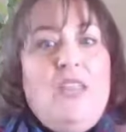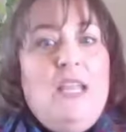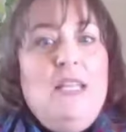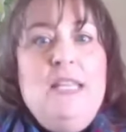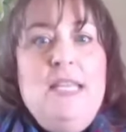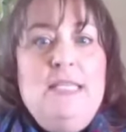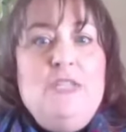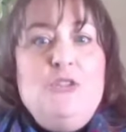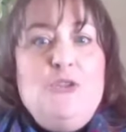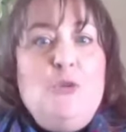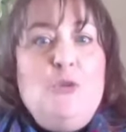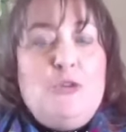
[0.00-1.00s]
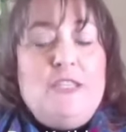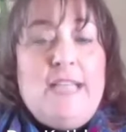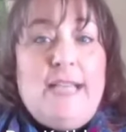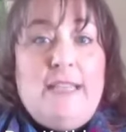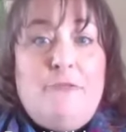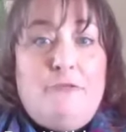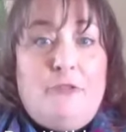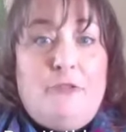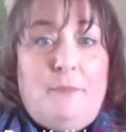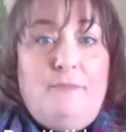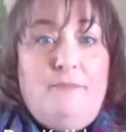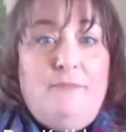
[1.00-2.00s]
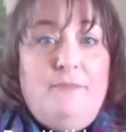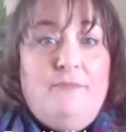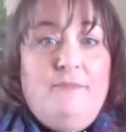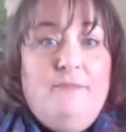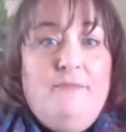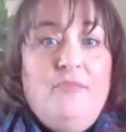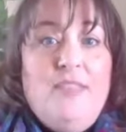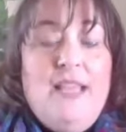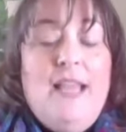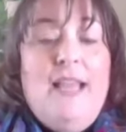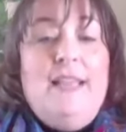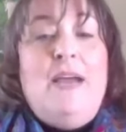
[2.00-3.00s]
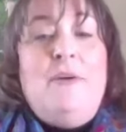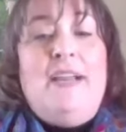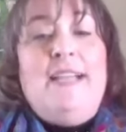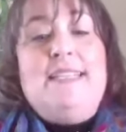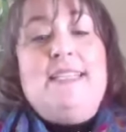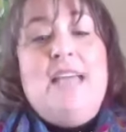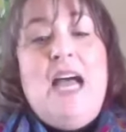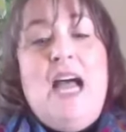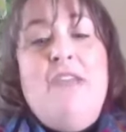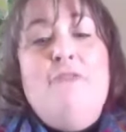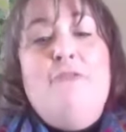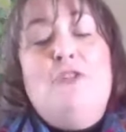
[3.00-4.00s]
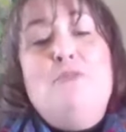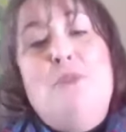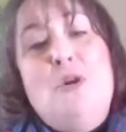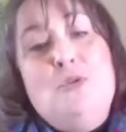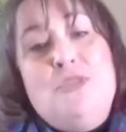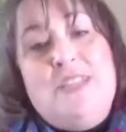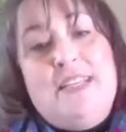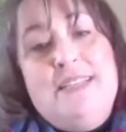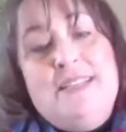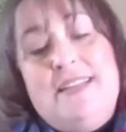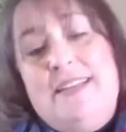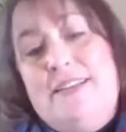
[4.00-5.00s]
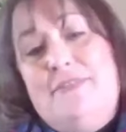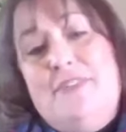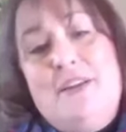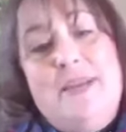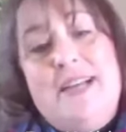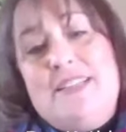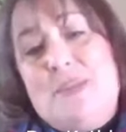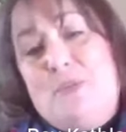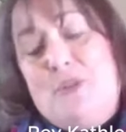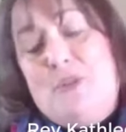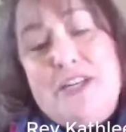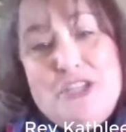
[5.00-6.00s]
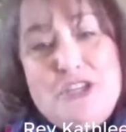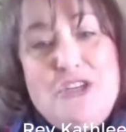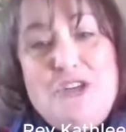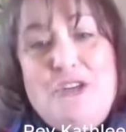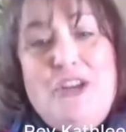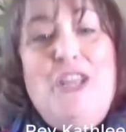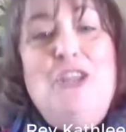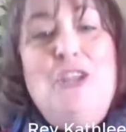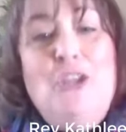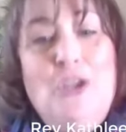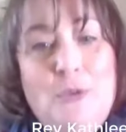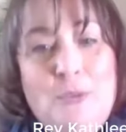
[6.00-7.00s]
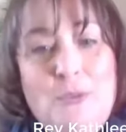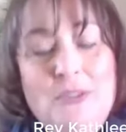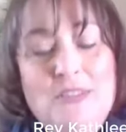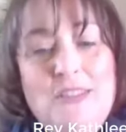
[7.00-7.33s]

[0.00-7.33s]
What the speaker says: needs to protect them from. Now it's time for Moses, think of him as the practitioner in you,